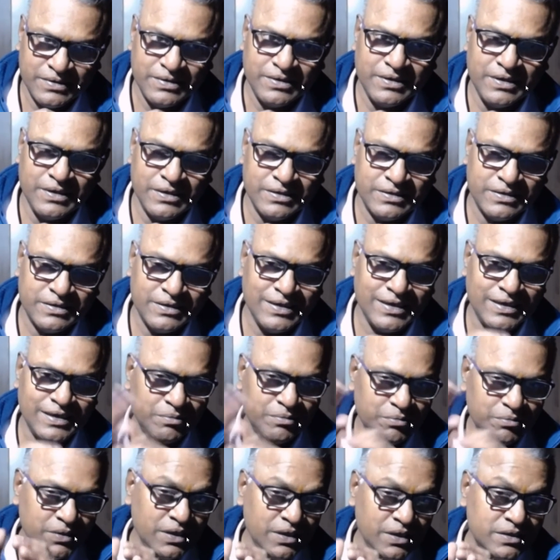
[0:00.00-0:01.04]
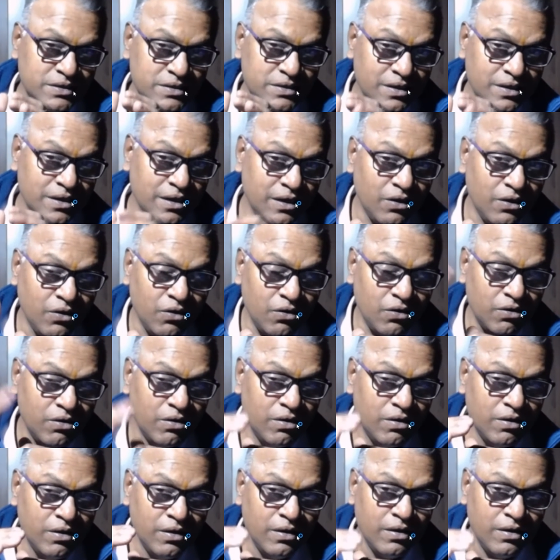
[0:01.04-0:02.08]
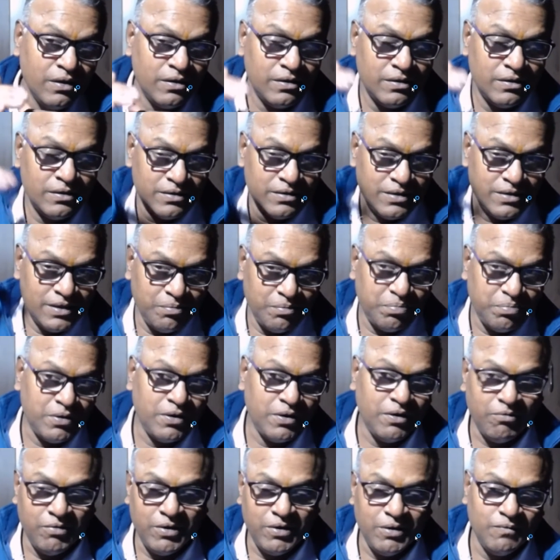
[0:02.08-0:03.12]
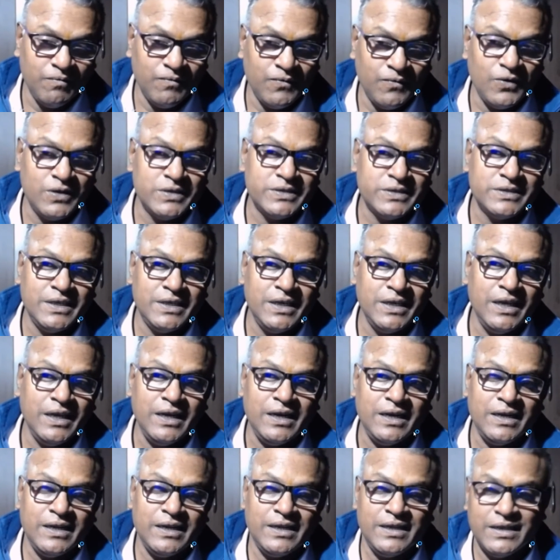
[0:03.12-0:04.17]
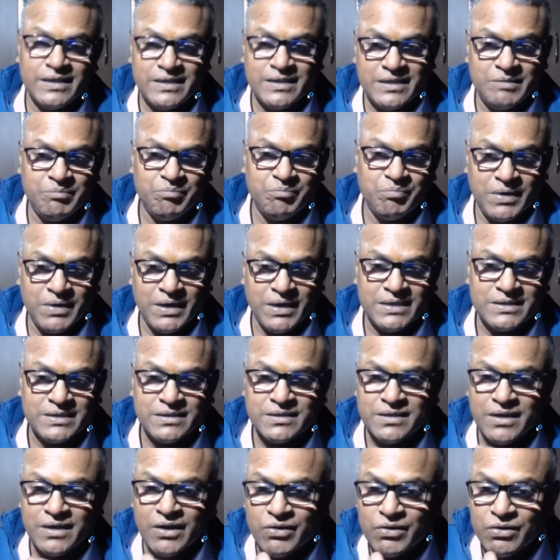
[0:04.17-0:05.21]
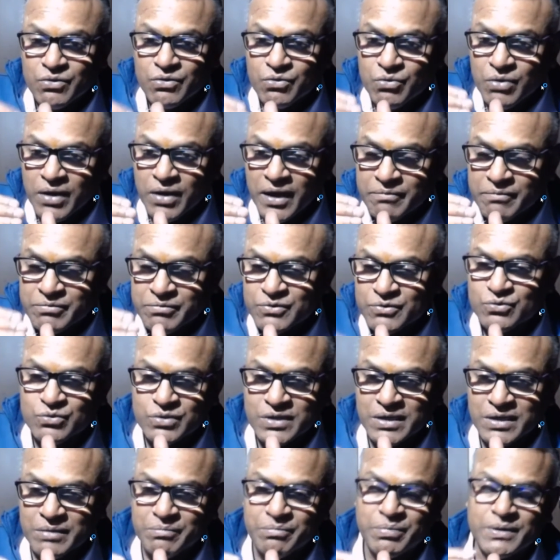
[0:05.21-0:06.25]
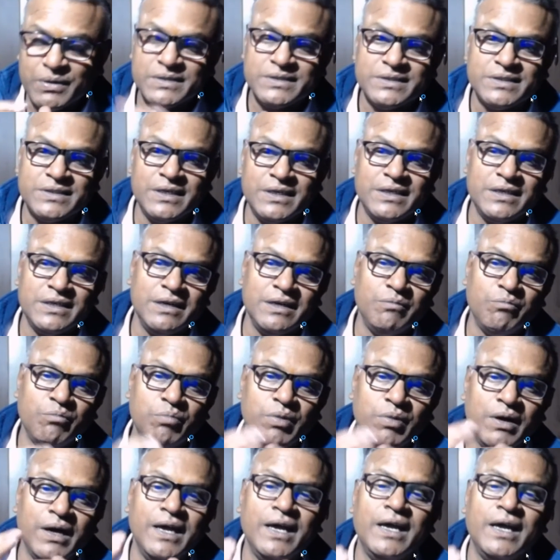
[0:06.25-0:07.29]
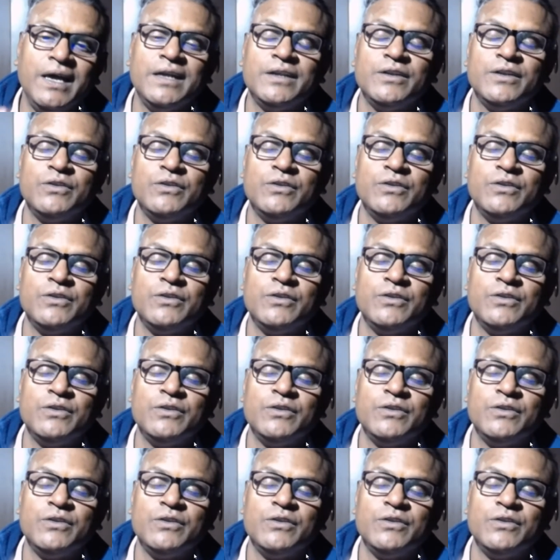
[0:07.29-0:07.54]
Yes, it means now The problem was there in the past. Now you have to compensate it by